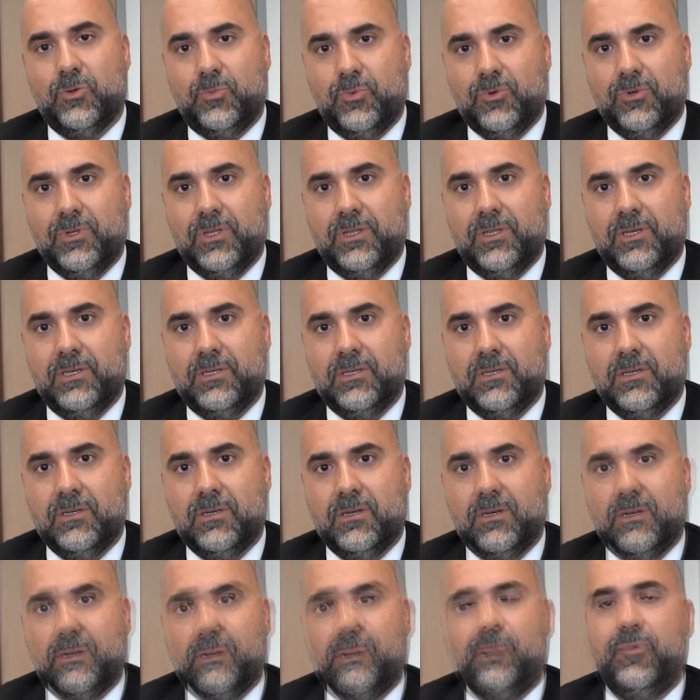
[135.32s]
Opunidis
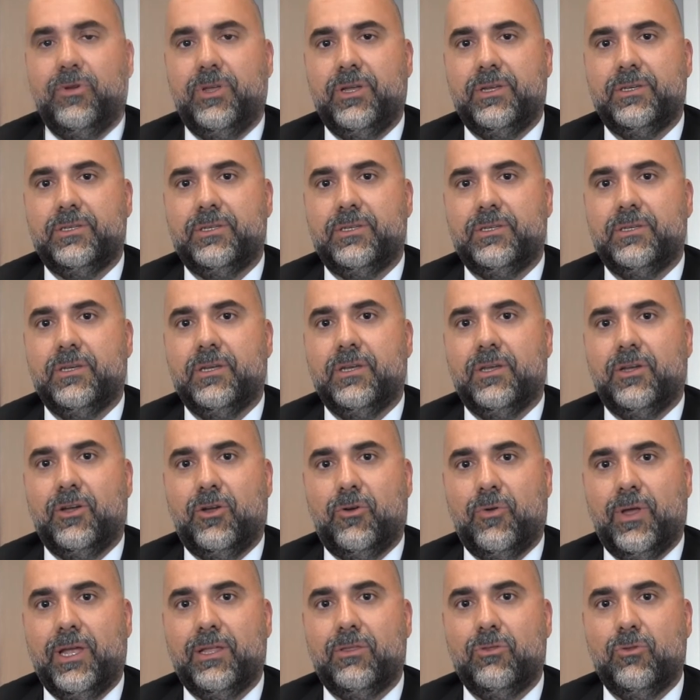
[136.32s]
brings
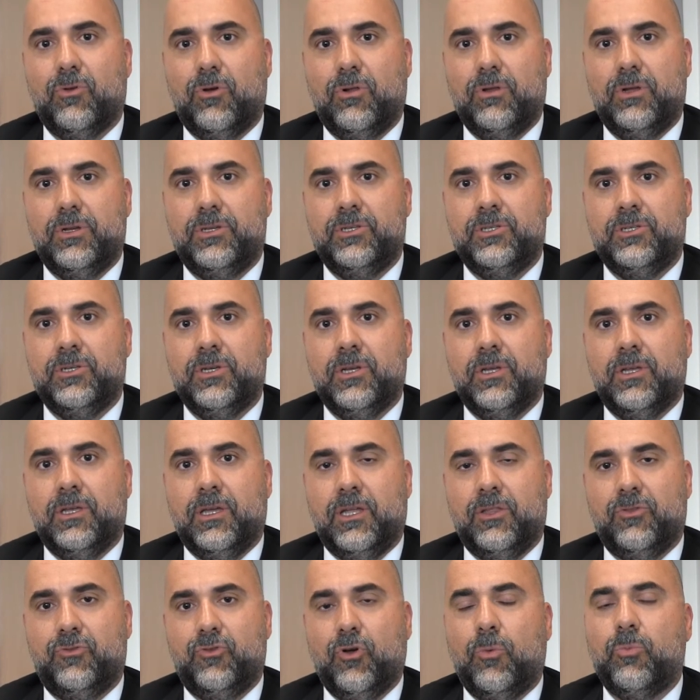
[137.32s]
great knowledge
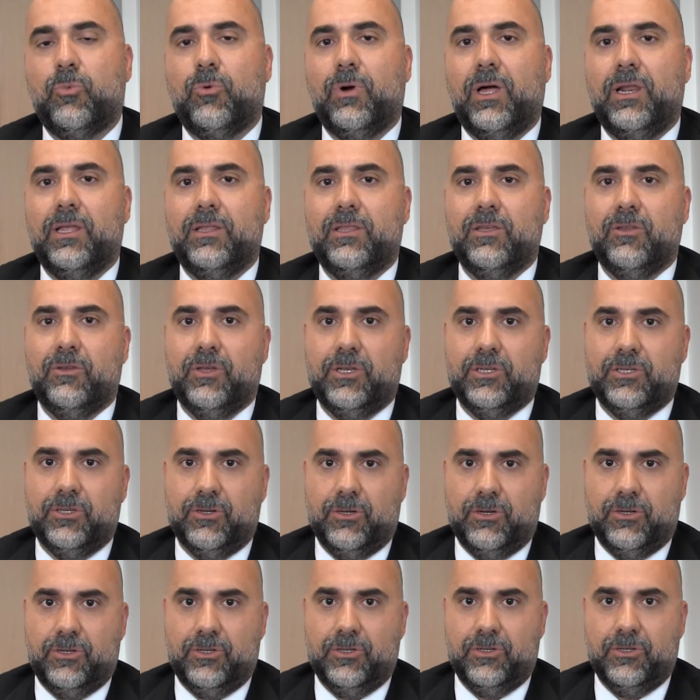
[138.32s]
in top quality
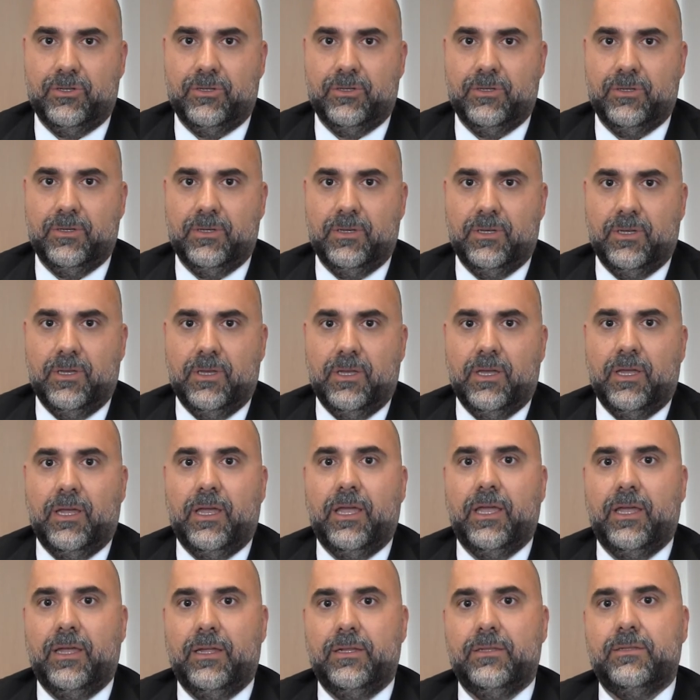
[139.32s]
research,
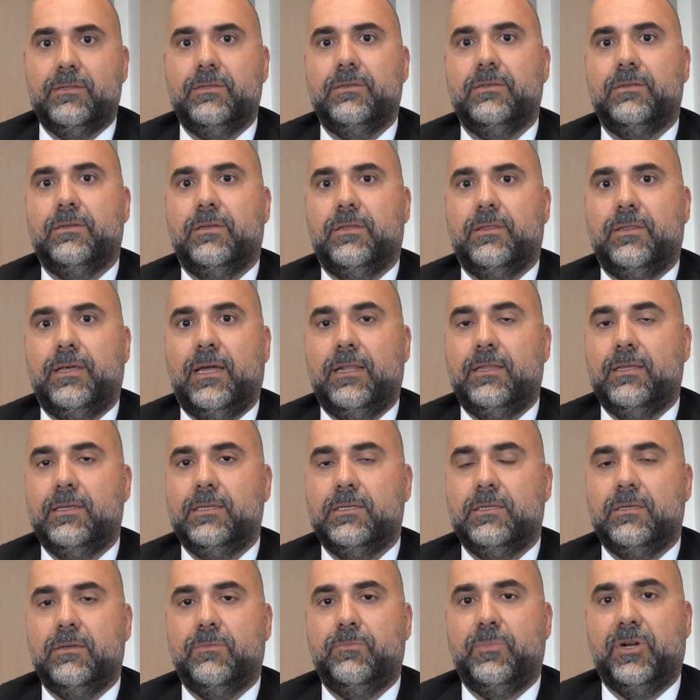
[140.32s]
and that
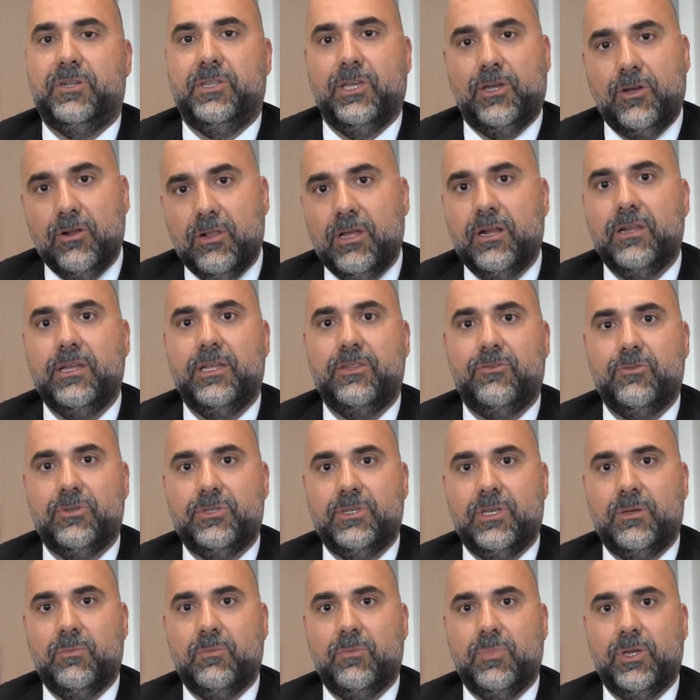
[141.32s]
is particularly
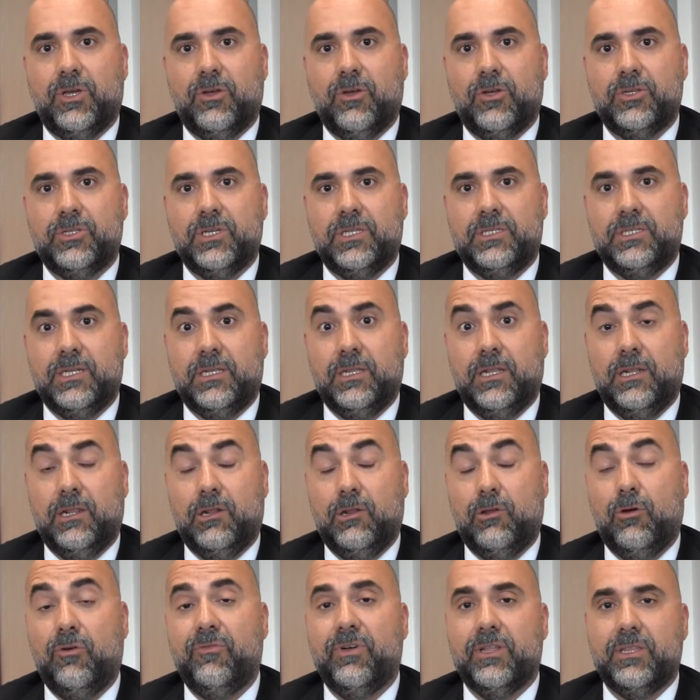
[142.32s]
interesting because it's an
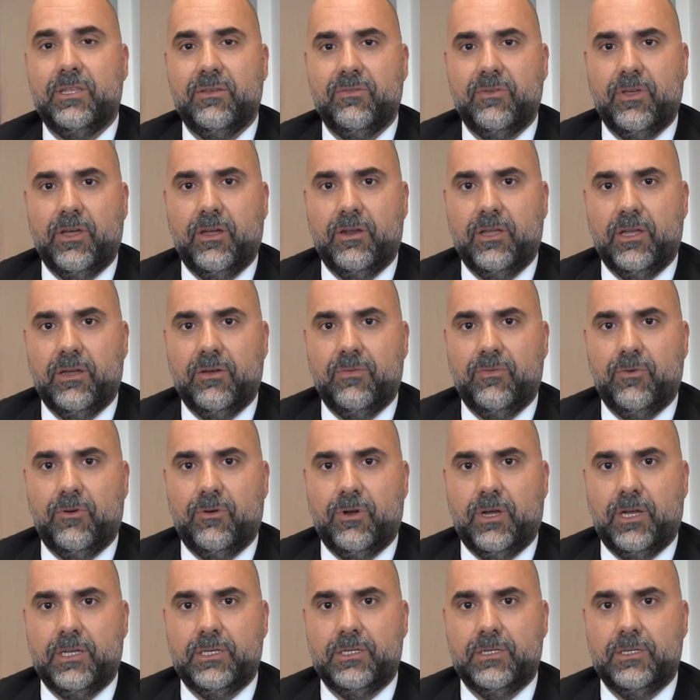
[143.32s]
innovative area for
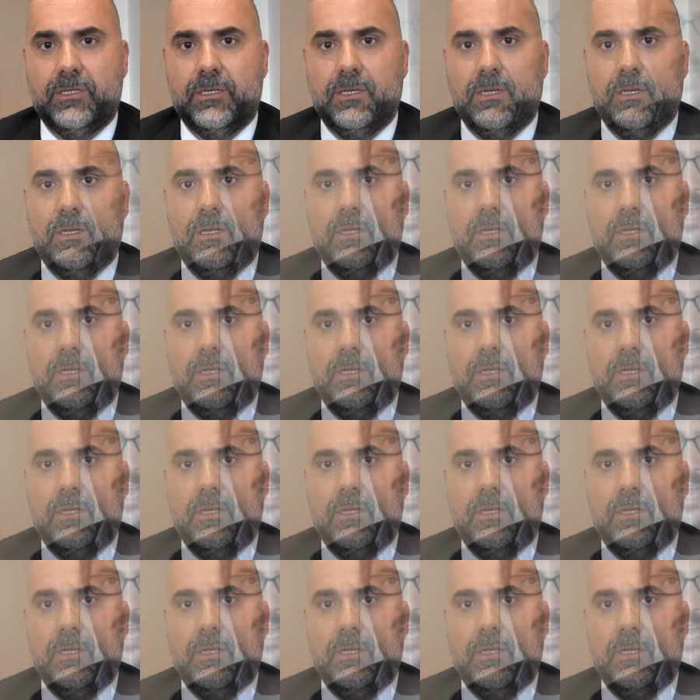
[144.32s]
us.